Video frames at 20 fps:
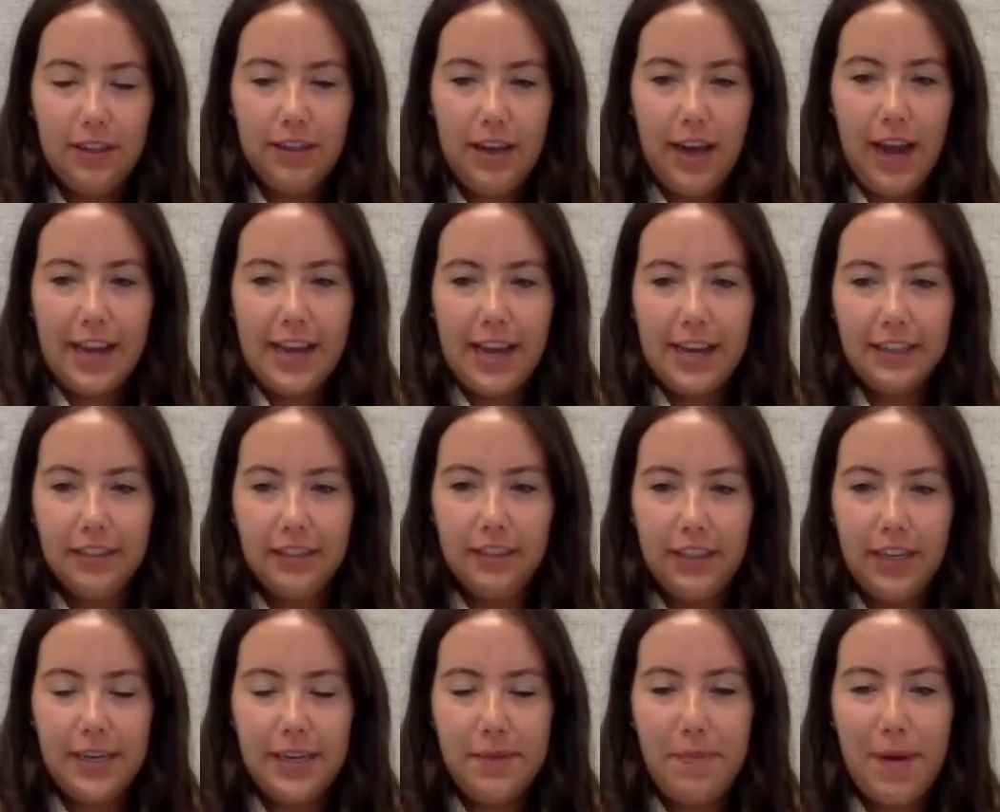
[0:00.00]

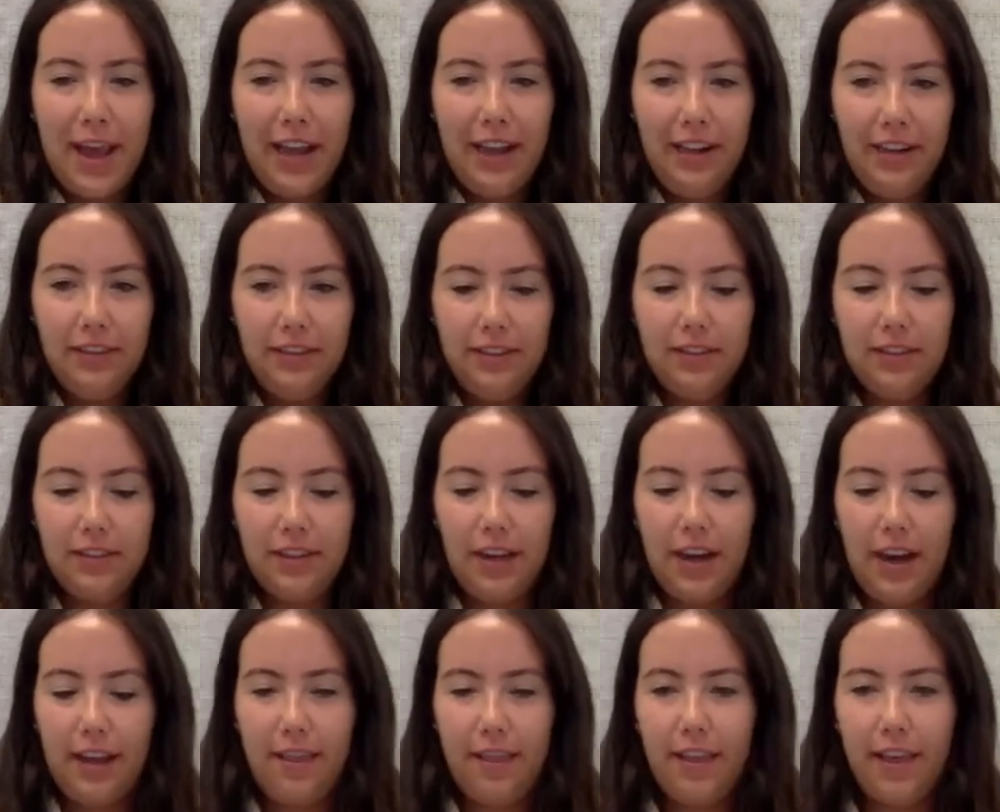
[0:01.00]
It depends.
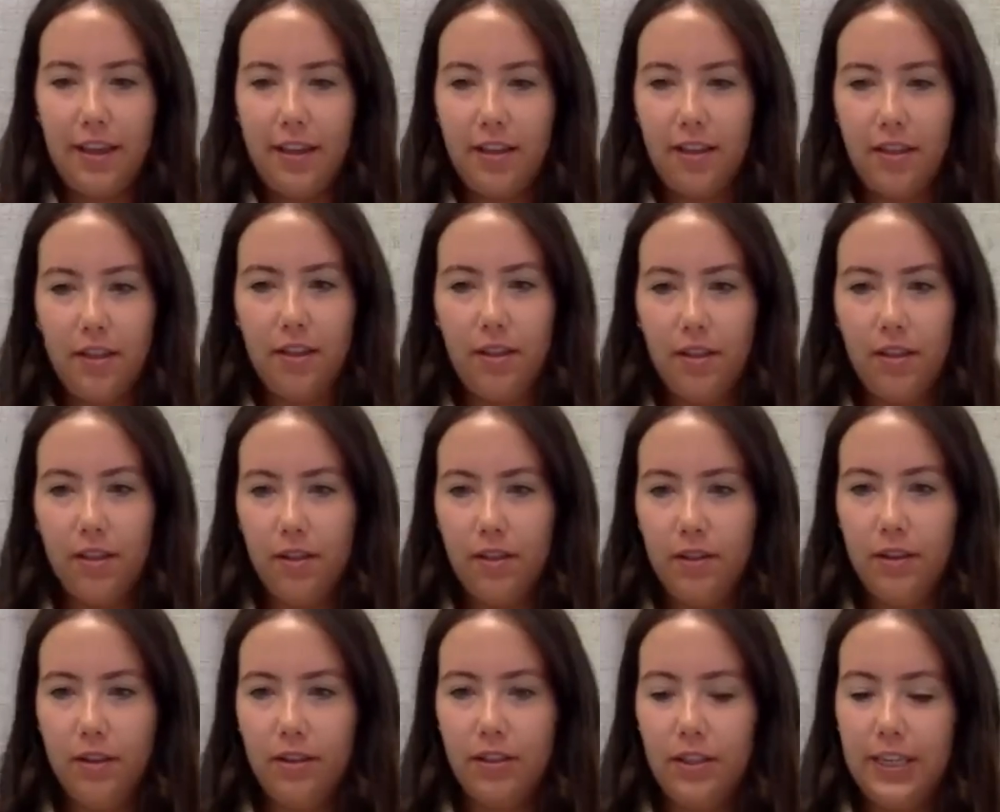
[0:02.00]
I think
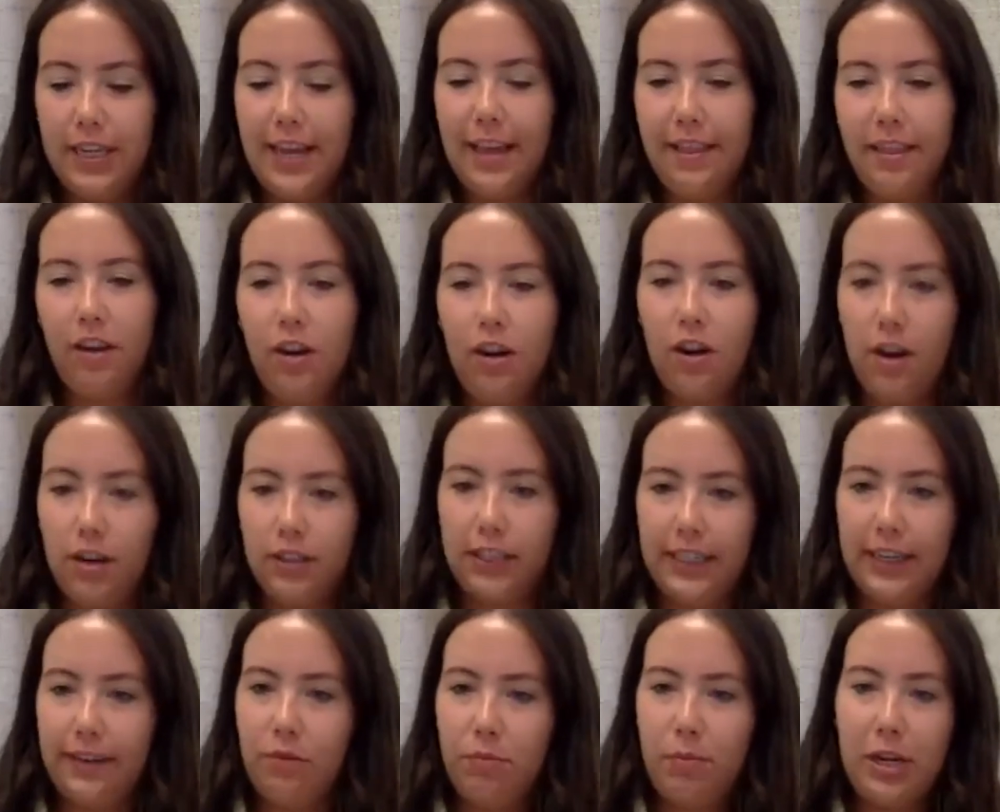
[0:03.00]
to get their contact
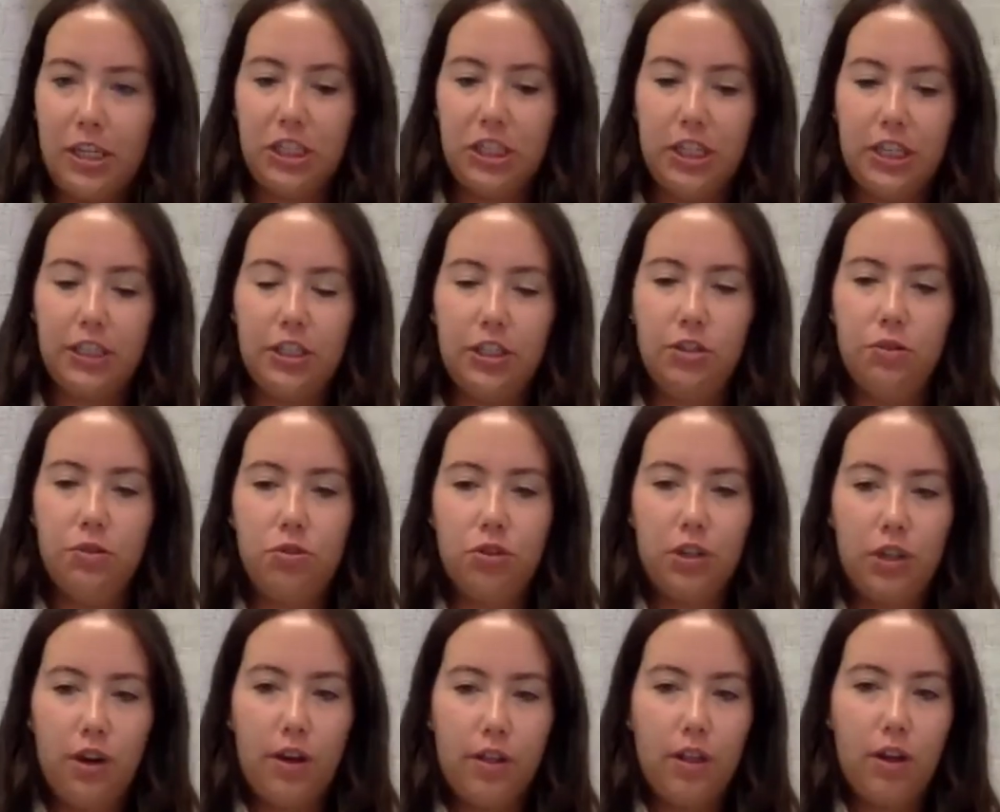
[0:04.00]
information, it's usually
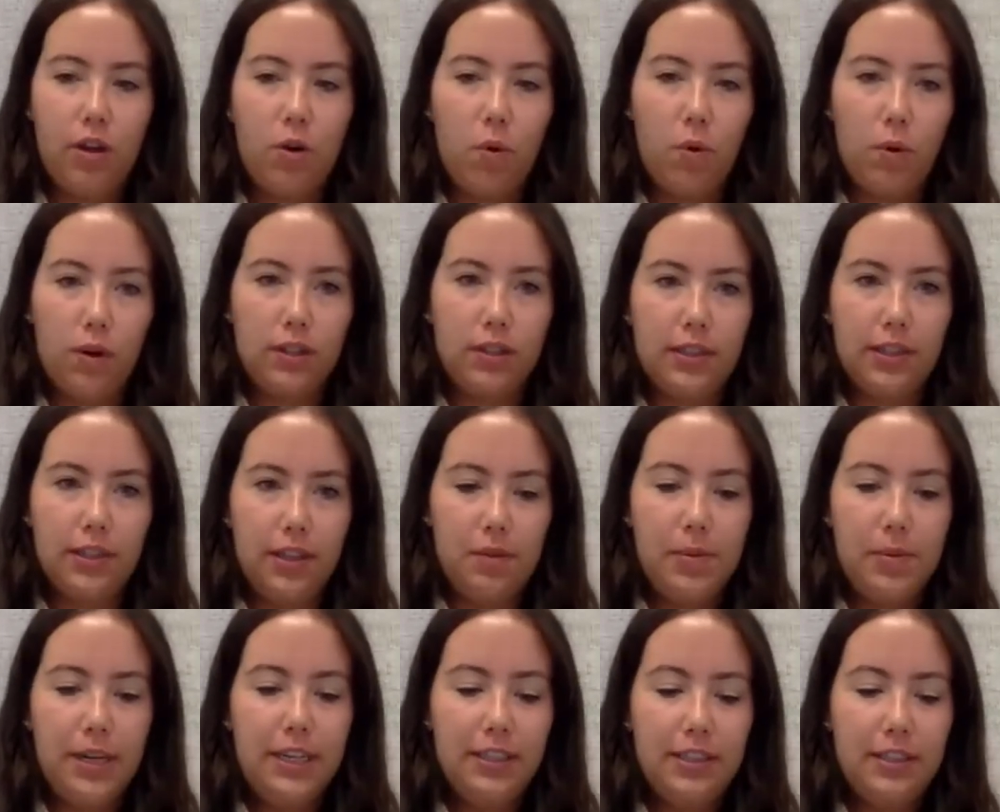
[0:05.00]
on the course
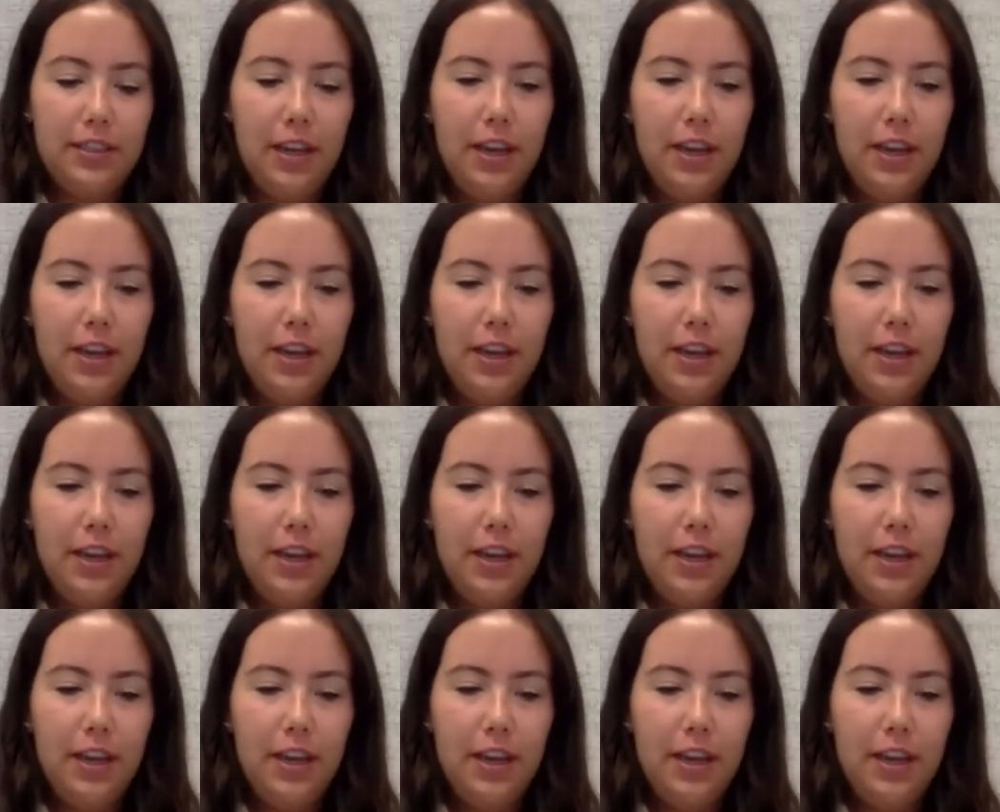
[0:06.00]
syllabus.